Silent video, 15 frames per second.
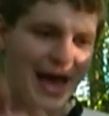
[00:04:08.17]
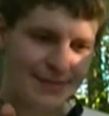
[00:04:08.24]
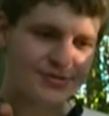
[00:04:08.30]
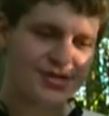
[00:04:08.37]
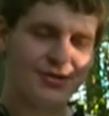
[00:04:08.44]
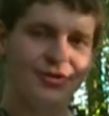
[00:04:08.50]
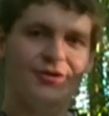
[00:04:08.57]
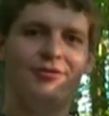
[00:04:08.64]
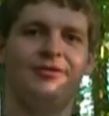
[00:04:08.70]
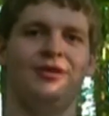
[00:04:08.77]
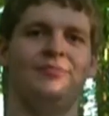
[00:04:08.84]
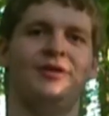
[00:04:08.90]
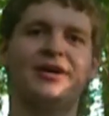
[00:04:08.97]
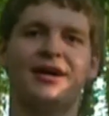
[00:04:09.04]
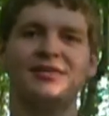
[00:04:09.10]

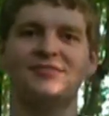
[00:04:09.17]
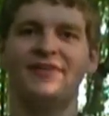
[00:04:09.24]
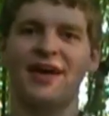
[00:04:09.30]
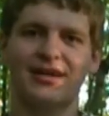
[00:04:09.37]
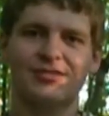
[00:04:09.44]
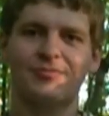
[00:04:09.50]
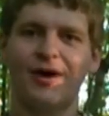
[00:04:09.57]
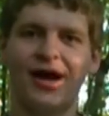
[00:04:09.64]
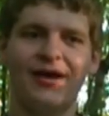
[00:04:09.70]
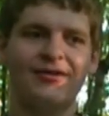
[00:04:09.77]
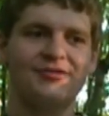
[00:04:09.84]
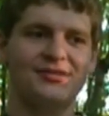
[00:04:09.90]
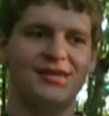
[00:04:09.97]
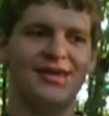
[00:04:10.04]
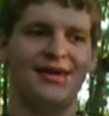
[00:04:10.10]
absolutely, because of X, Y,
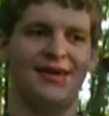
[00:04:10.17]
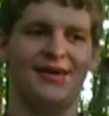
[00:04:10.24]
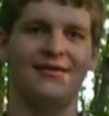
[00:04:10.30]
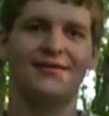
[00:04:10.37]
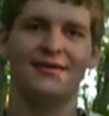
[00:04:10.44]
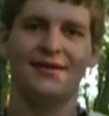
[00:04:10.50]
or Z,